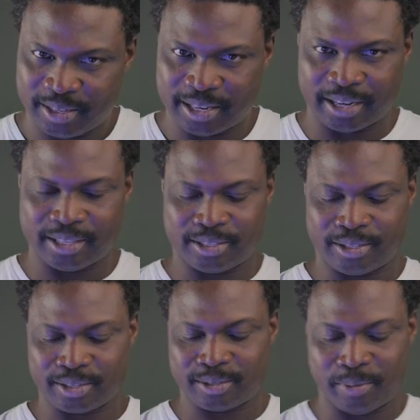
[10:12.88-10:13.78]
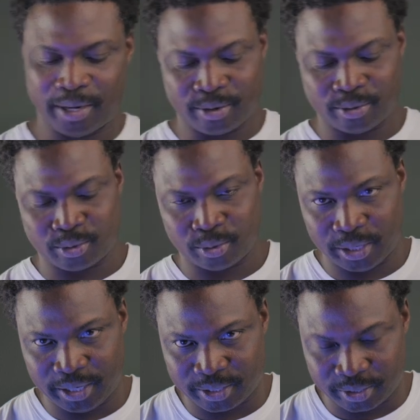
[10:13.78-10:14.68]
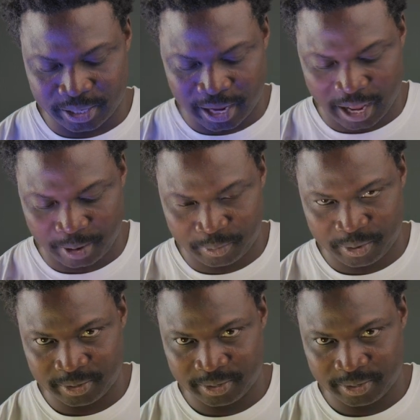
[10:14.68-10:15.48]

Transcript: That is just me controlling it on the app.